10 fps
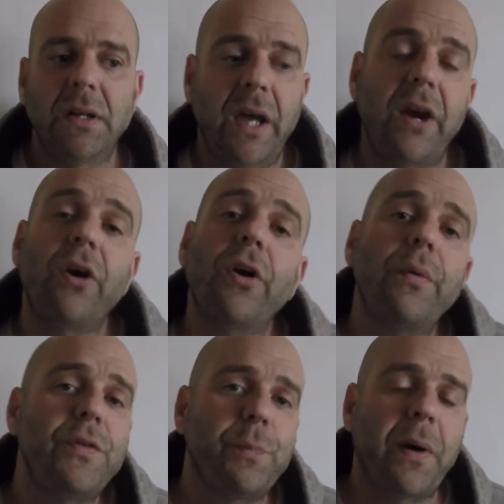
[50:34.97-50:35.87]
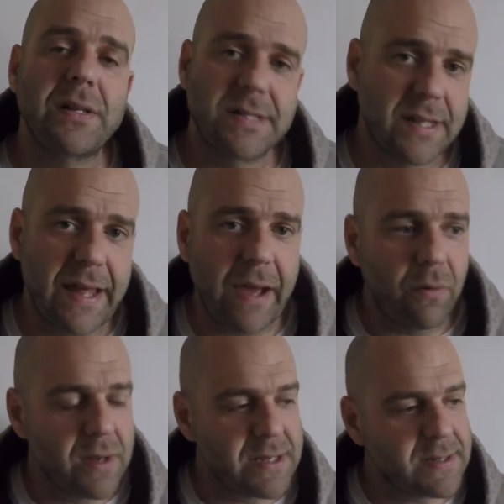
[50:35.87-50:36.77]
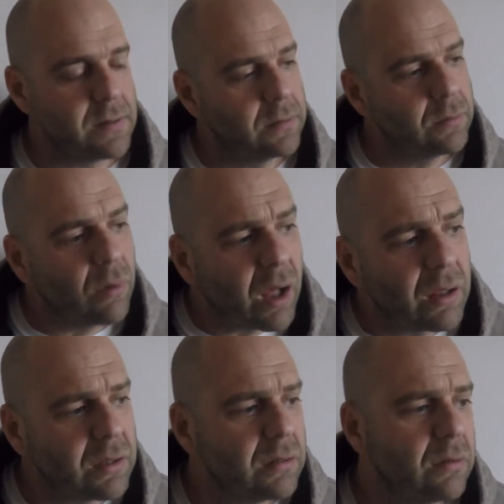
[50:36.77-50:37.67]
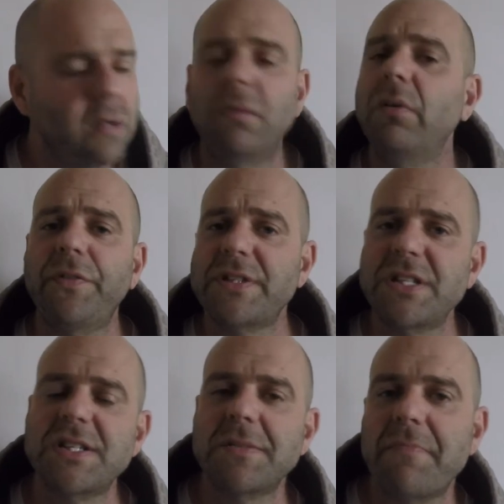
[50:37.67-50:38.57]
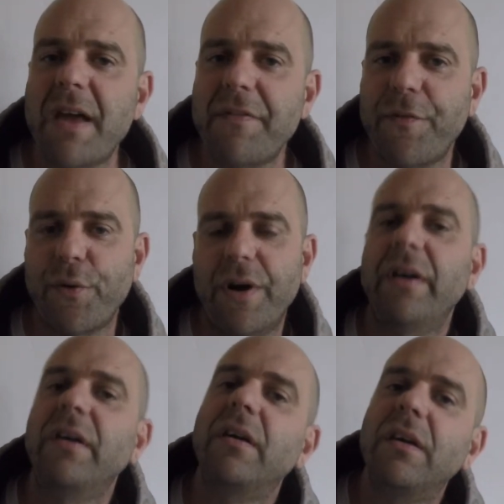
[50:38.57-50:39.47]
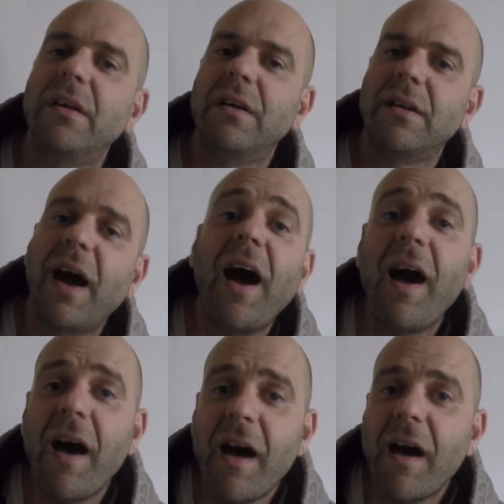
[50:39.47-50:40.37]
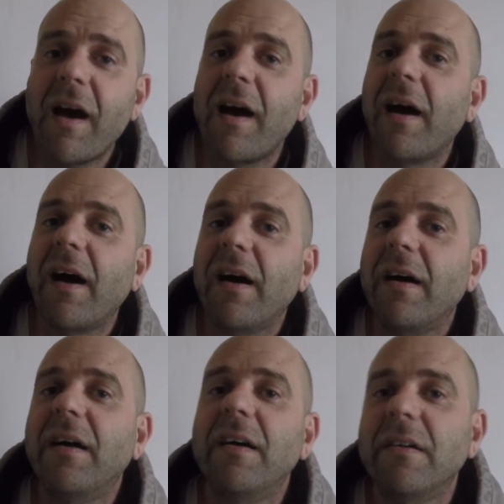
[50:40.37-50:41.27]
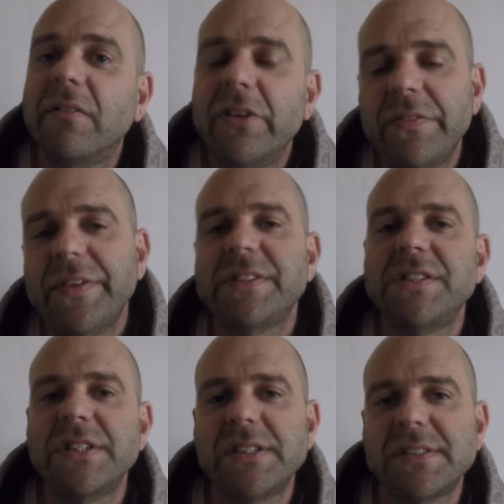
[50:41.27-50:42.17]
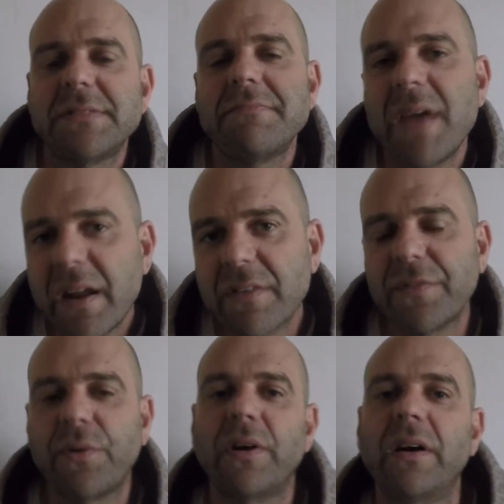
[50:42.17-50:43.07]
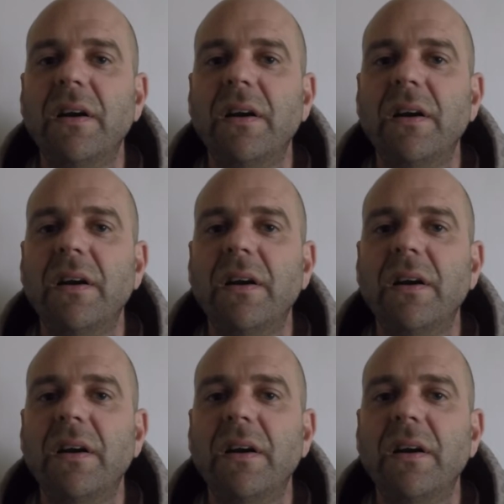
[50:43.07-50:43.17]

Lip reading: And her response to that was, well, what if it's just a metaphor? Ah, what if it's just a metaphor?